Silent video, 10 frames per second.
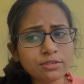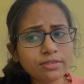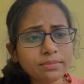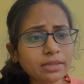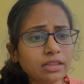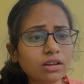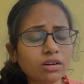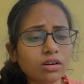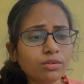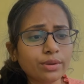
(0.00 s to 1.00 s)
we
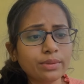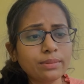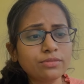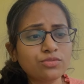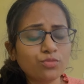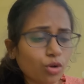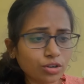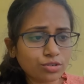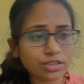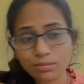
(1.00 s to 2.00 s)
will
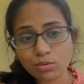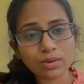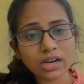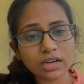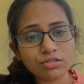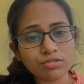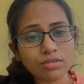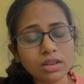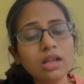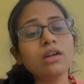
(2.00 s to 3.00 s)
want to remove a
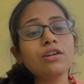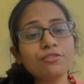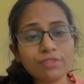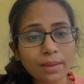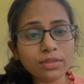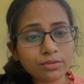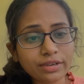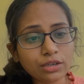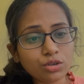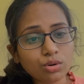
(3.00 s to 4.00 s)
control from the
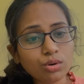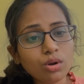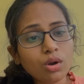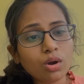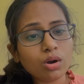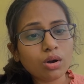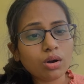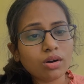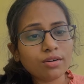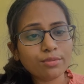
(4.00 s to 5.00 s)
window
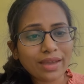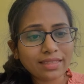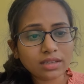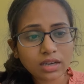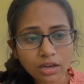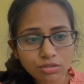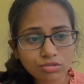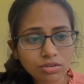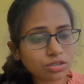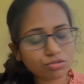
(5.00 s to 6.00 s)
when the
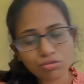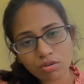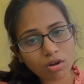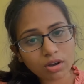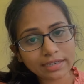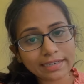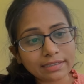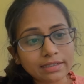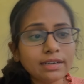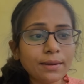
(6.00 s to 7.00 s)
control is no longer
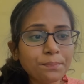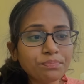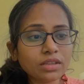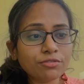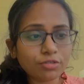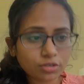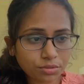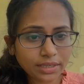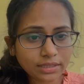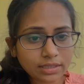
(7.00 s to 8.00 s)
needed. For
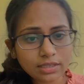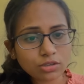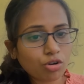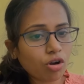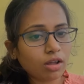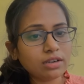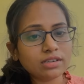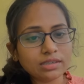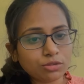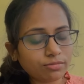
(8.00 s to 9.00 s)
doing this, call
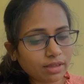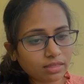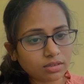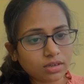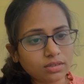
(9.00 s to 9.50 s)
remove method.